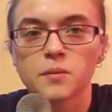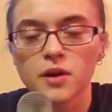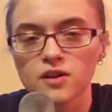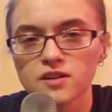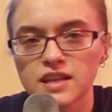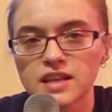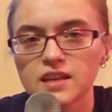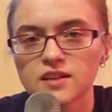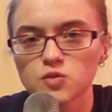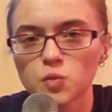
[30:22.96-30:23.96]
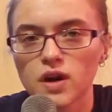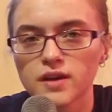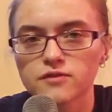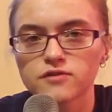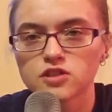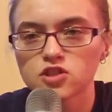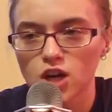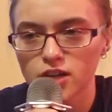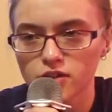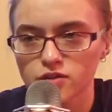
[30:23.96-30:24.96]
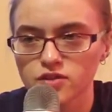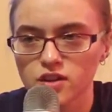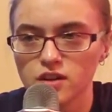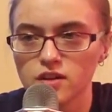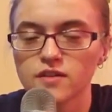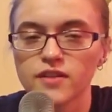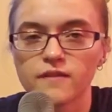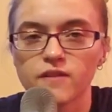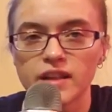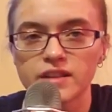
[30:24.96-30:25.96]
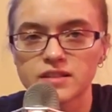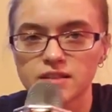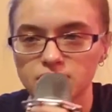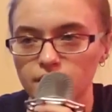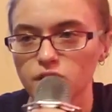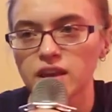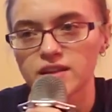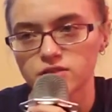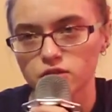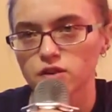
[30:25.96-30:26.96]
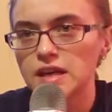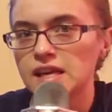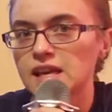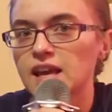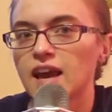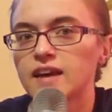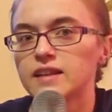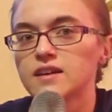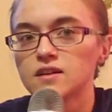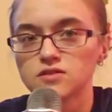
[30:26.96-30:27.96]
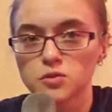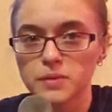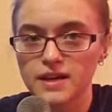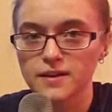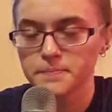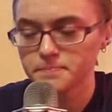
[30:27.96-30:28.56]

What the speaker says: Apparently, he and his wife taught their son that violence is never the answer and that guns are bad.